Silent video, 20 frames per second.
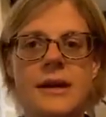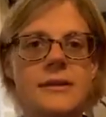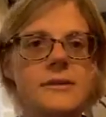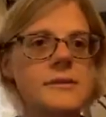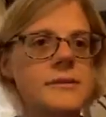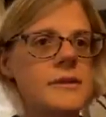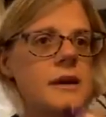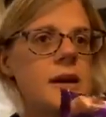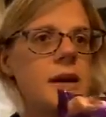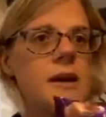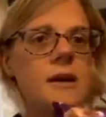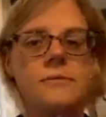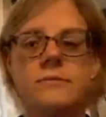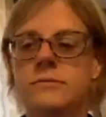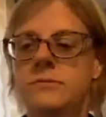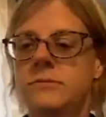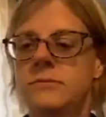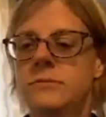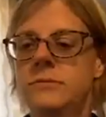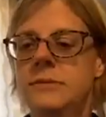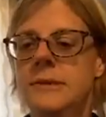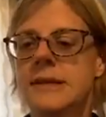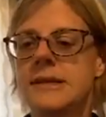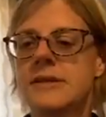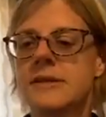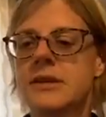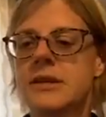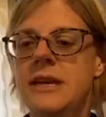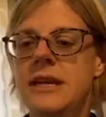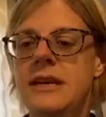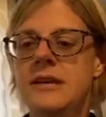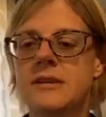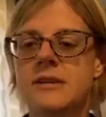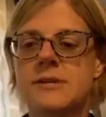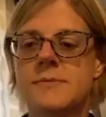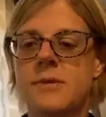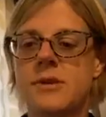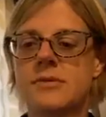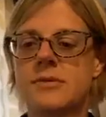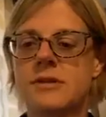It's going to hit
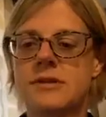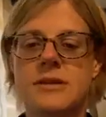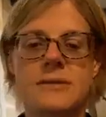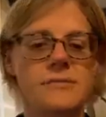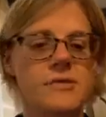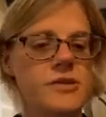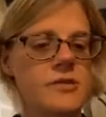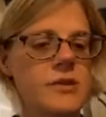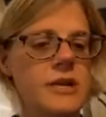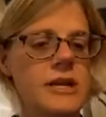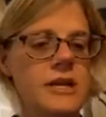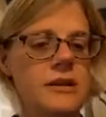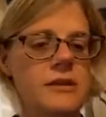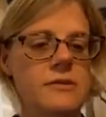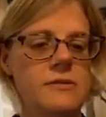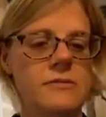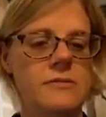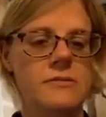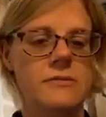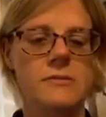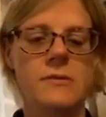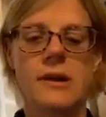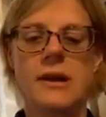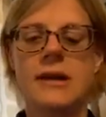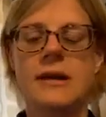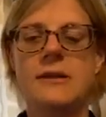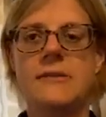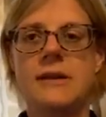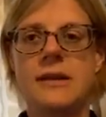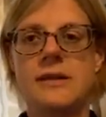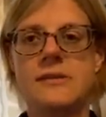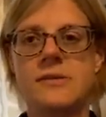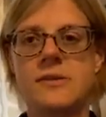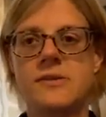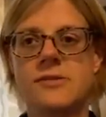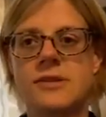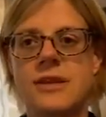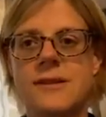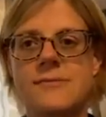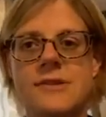the spot to some degree, right? And
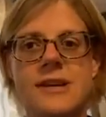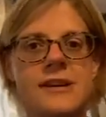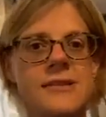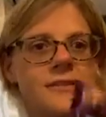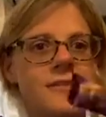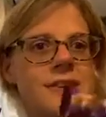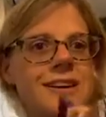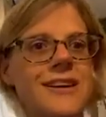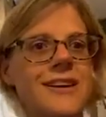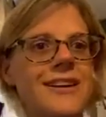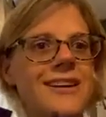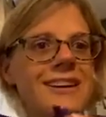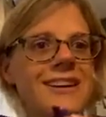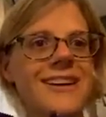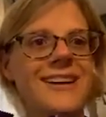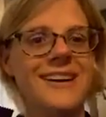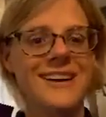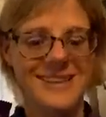it's got the same texture.